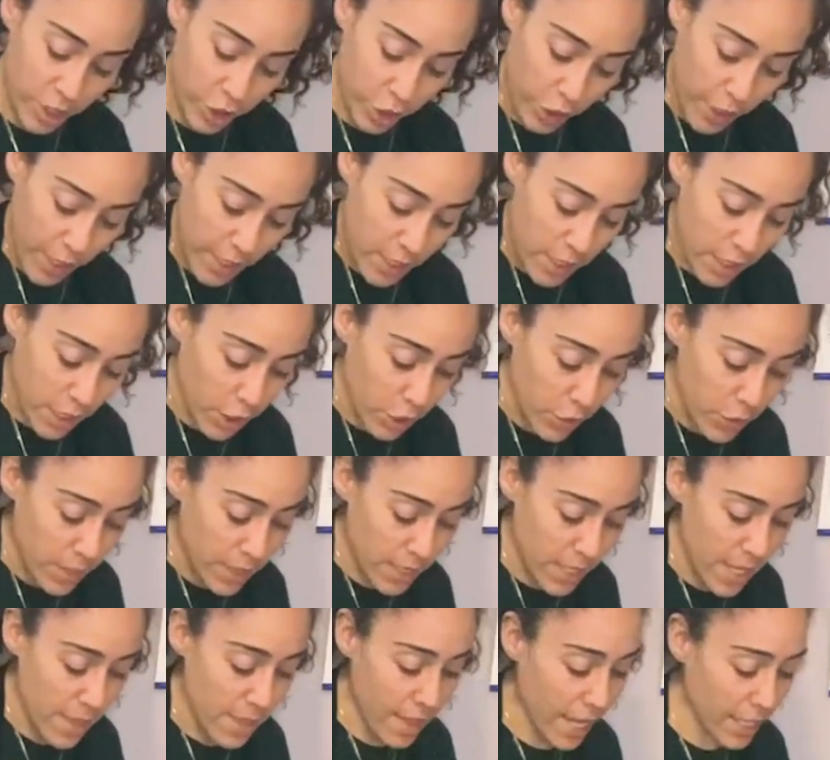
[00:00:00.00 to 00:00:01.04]

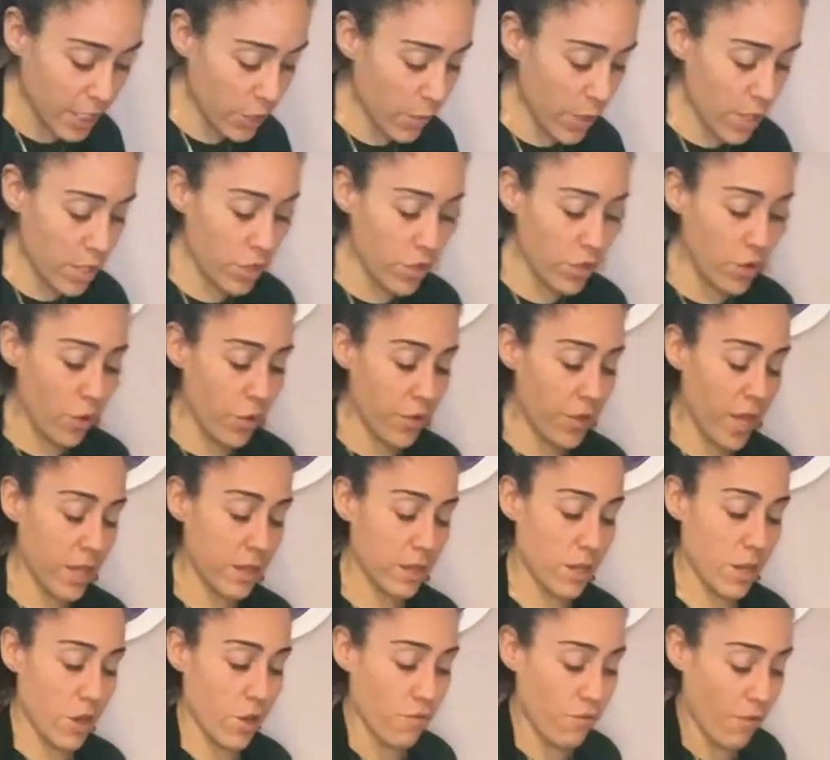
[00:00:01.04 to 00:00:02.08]
translucent. That's when you know
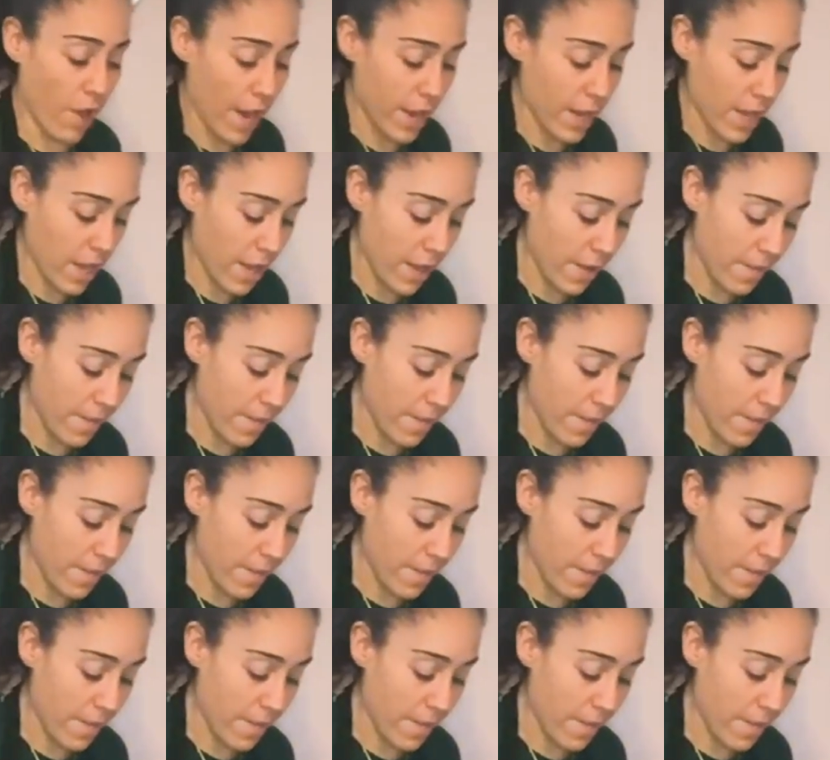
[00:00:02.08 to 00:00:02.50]
that they're ready.